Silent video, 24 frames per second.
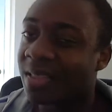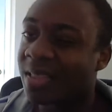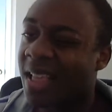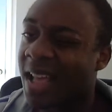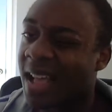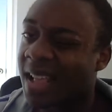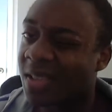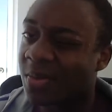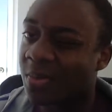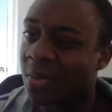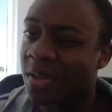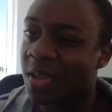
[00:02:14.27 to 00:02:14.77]

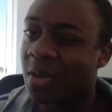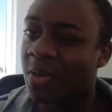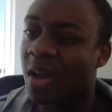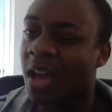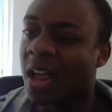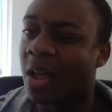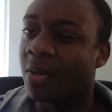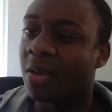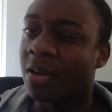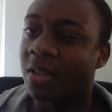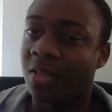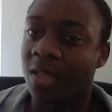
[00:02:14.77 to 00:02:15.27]
that's where you
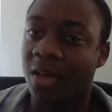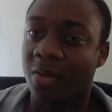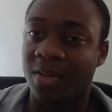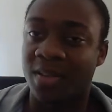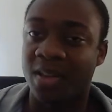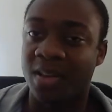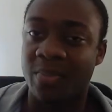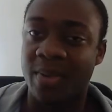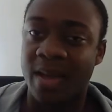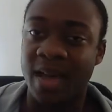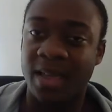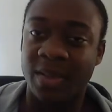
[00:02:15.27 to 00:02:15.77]
kind of want to look when
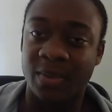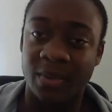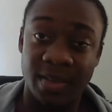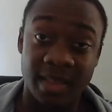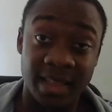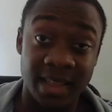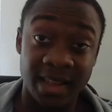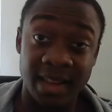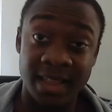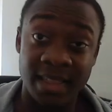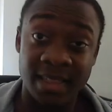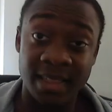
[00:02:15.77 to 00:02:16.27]
you're buying
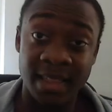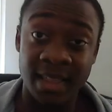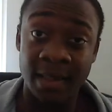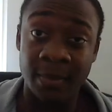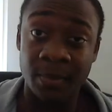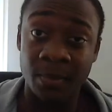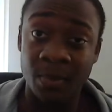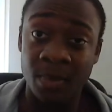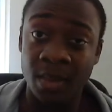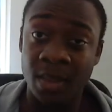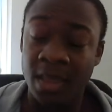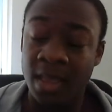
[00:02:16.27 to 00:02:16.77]
really
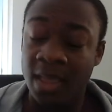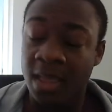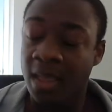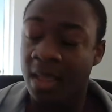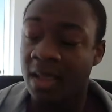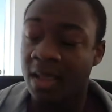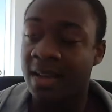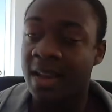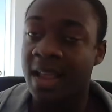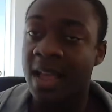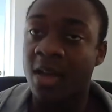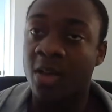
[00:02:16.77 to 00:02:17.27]
anything.
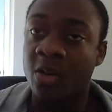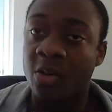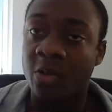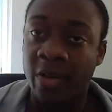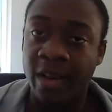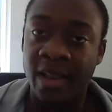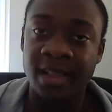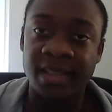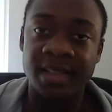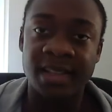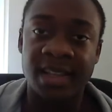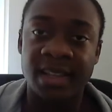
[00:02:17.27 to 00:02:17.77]
Now,
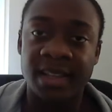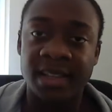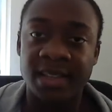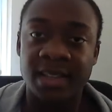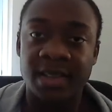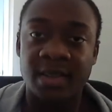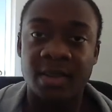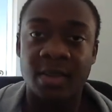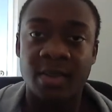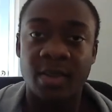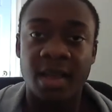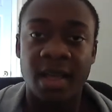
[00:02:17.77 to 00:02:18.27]
granted,
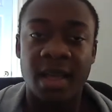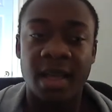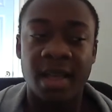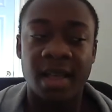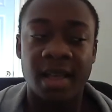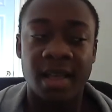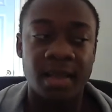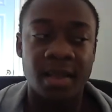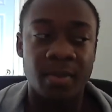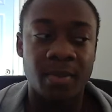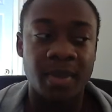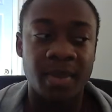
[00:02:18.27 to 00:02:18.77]

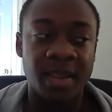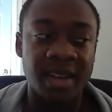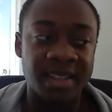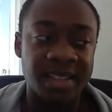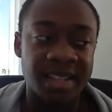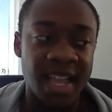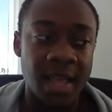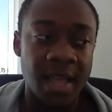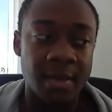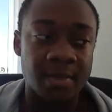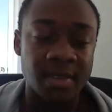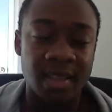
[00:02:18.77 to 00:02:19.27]
many
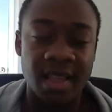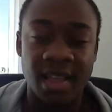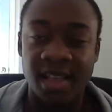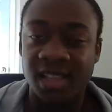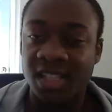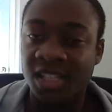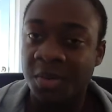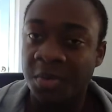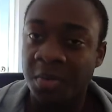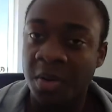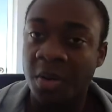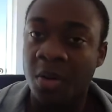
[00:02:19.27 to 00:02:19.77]
times the
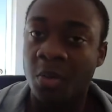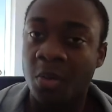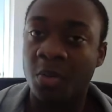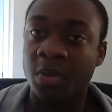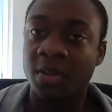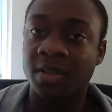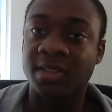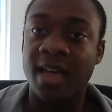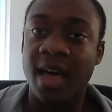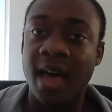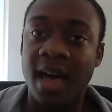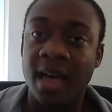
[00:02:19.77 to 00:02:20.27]
customer
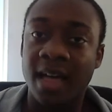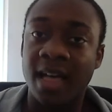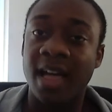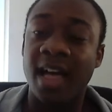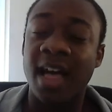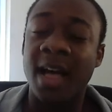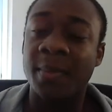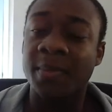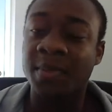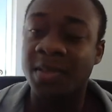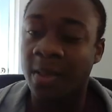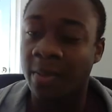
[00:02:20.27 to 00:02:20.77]
will talk
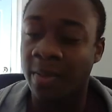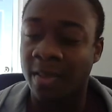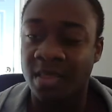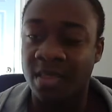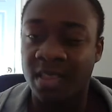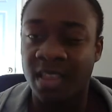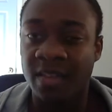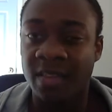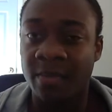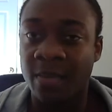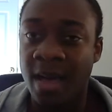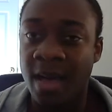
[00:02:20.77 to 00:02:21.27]
up something that
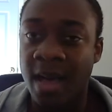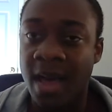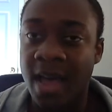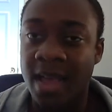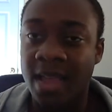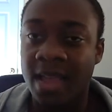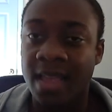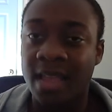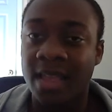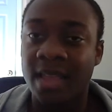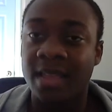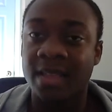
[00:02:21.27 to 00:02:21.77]
they
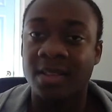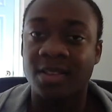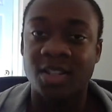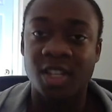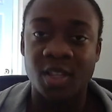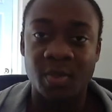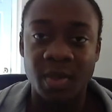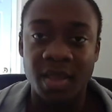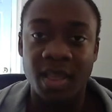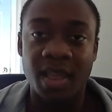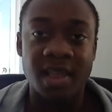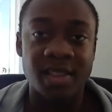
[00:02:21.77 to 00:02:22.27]
bought
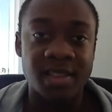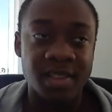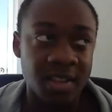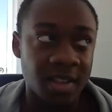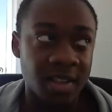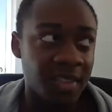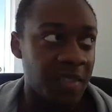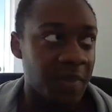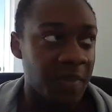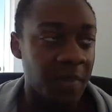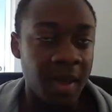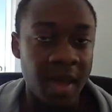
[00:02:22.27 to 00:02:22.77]
just because
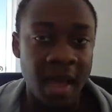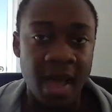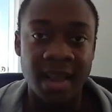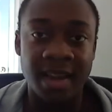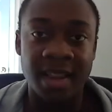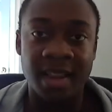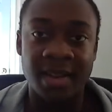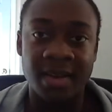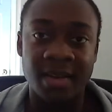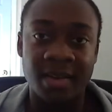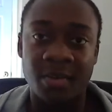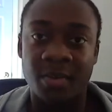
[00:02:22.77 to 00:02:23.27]
they bought
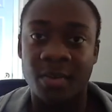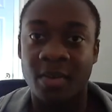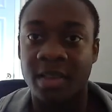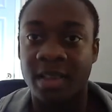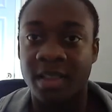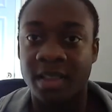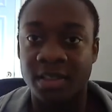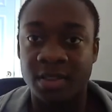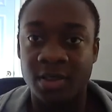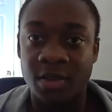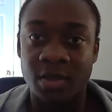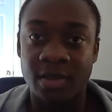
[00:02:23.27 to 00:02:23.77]
it and really
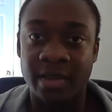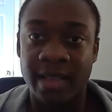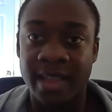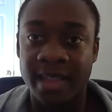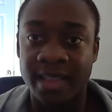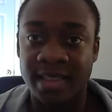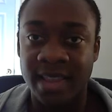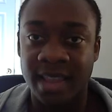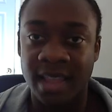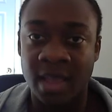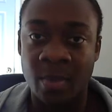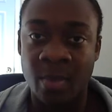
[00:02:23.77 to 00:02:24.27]
it's too
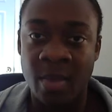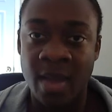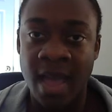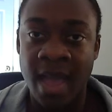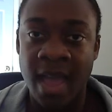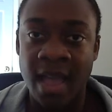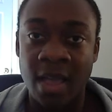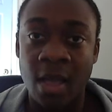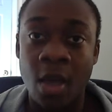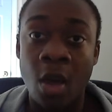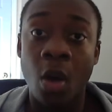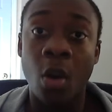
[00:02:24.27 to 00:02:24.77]
late to take it
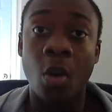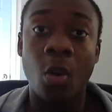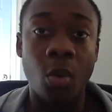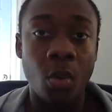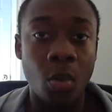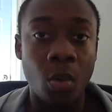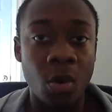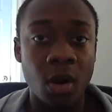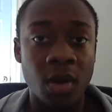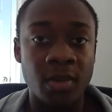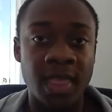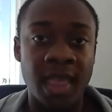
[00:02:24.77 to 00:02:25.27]
back,
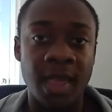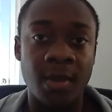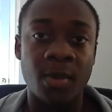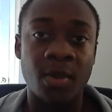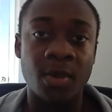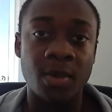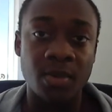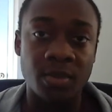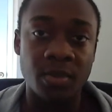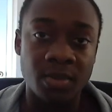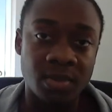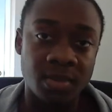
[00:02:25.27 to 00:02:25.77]
or they
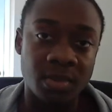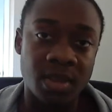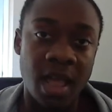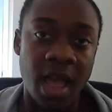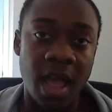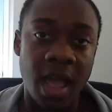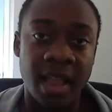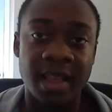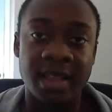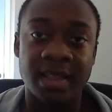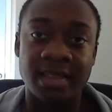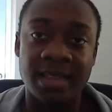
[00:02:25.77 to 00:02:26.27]
will
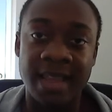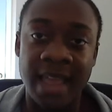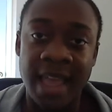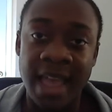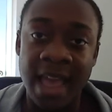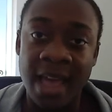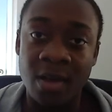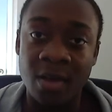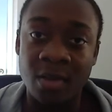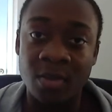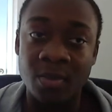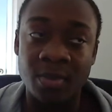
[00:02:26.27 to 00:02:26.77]
talk it
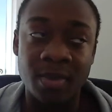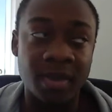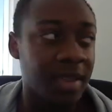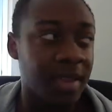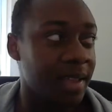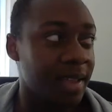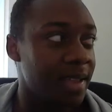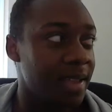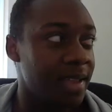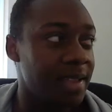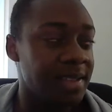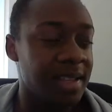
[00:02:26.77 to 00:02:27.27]
down
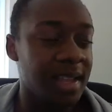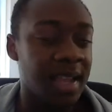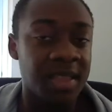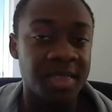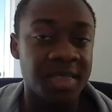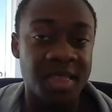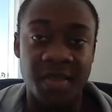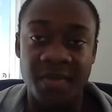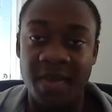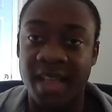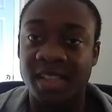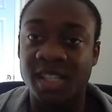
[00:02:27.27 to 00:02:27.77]
because
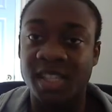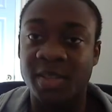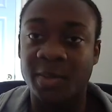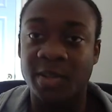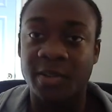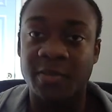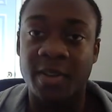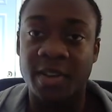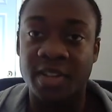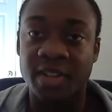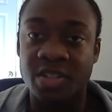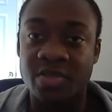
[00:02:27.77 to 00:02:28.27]
they've had so
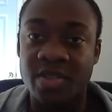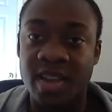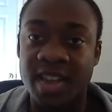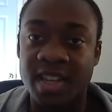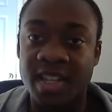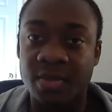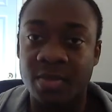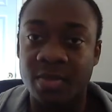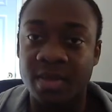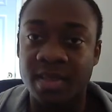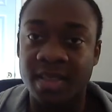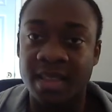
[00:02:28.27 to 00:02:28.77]
much
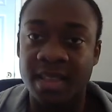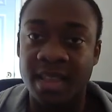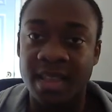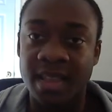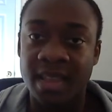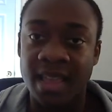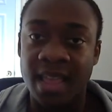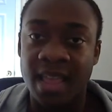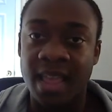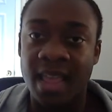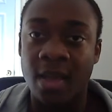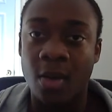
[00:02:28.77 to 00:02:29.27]
frustration with it,